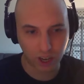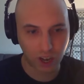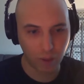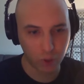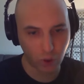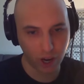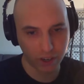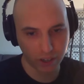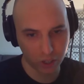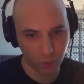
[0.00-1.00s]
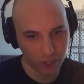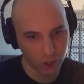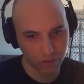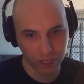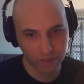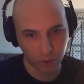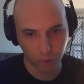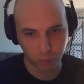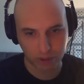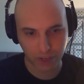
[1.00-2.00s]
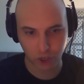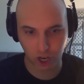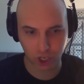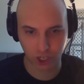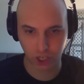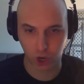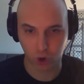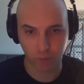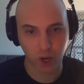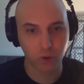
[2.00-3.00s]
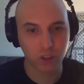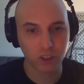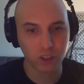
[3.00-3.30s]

Laurent, do you want to sort of give a brief introduction to Kokomo?